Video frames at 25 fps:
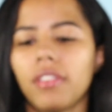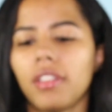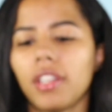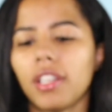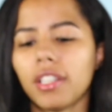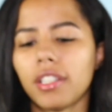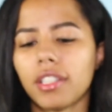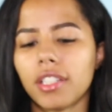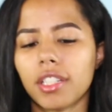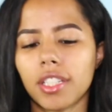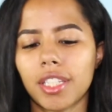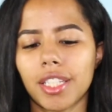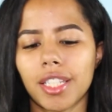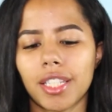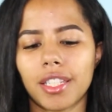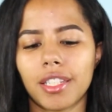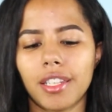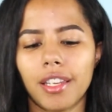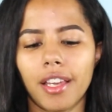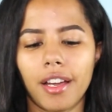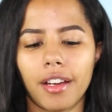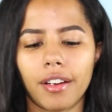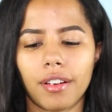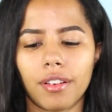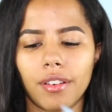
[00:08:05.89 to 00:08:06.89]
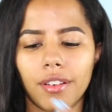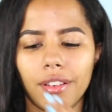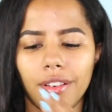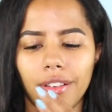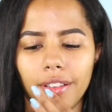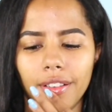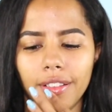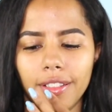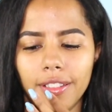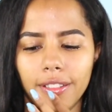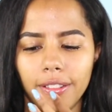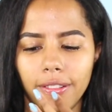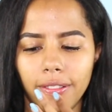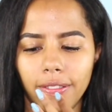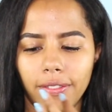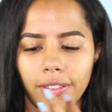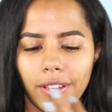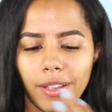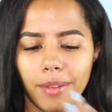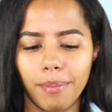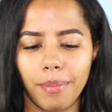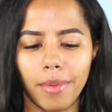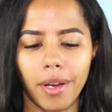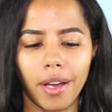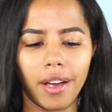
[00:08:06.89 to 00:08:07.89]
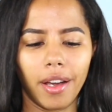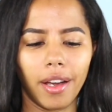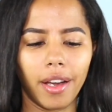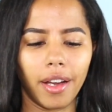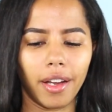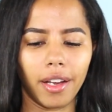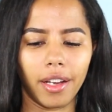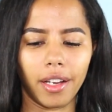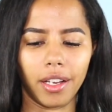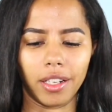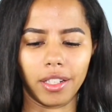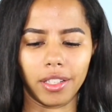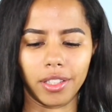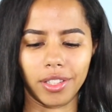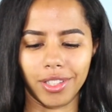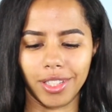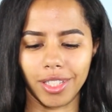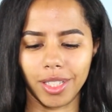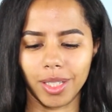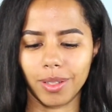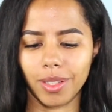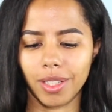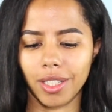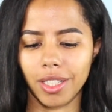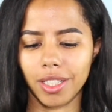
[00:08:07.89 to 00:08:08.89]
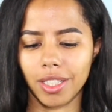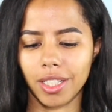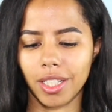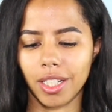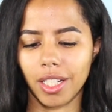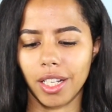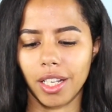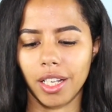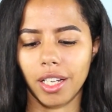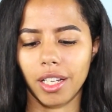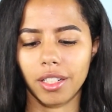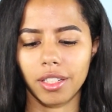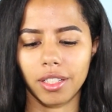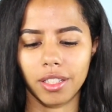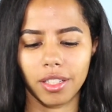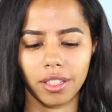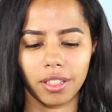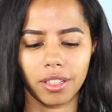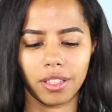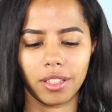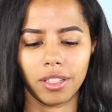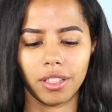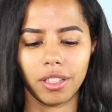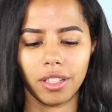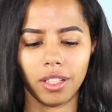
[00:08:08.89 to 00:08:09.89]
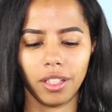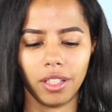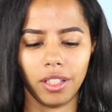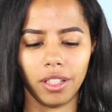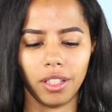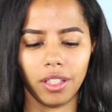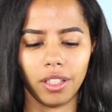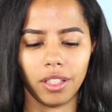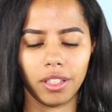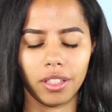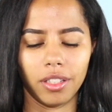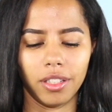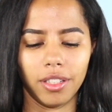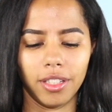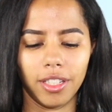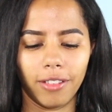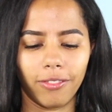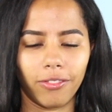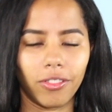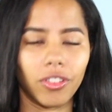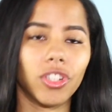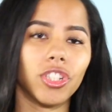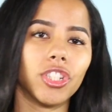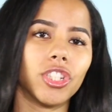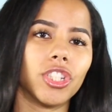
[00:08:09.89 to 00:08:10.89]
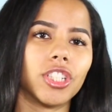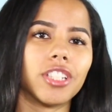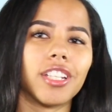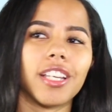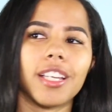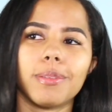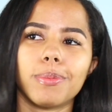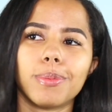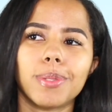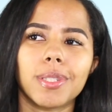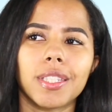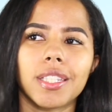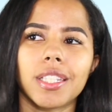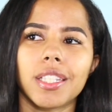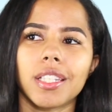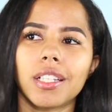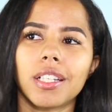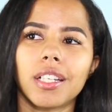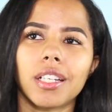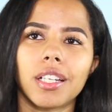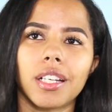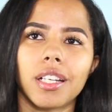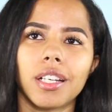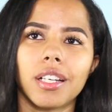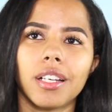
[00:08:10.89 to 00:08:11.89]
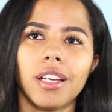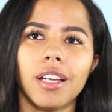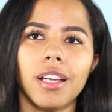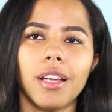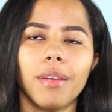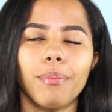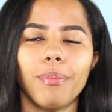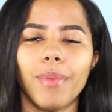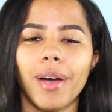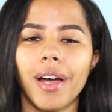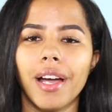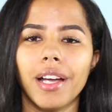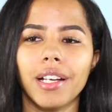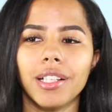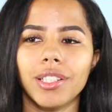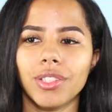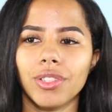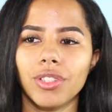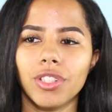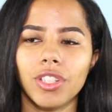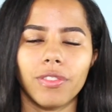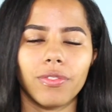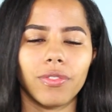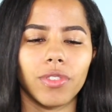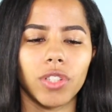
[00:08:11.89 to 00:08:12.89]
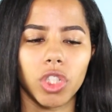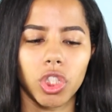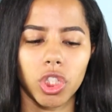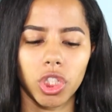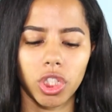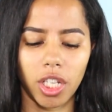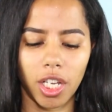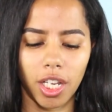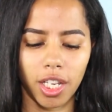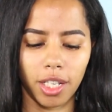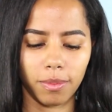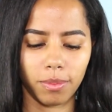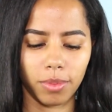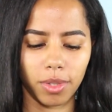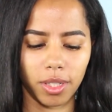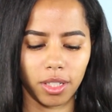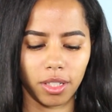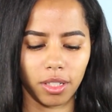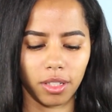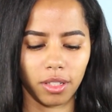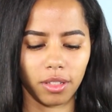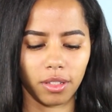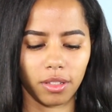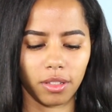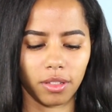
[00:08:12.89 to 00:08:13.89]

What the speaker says: feel like this is not going to fit my eyes just because I got different shapes. My eyes are different shapes.